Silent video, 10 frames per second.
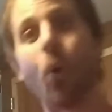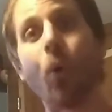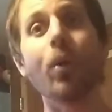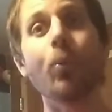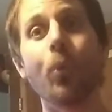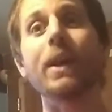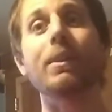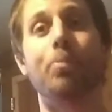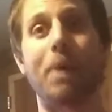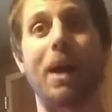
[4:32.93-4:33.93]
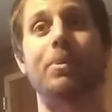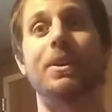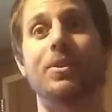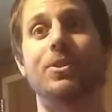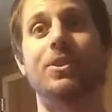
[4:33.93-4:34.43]
or with
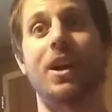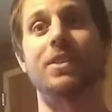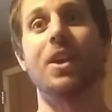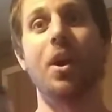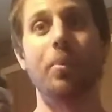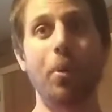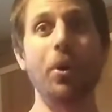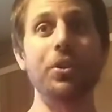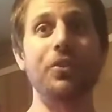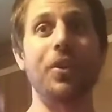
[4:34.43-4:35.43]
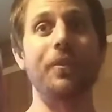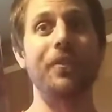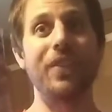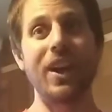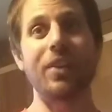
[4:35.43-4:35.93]
barbecue sauce. Both of them
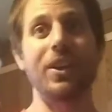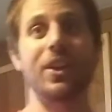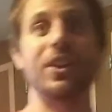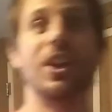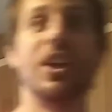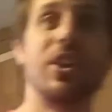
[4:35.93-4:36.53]
very good.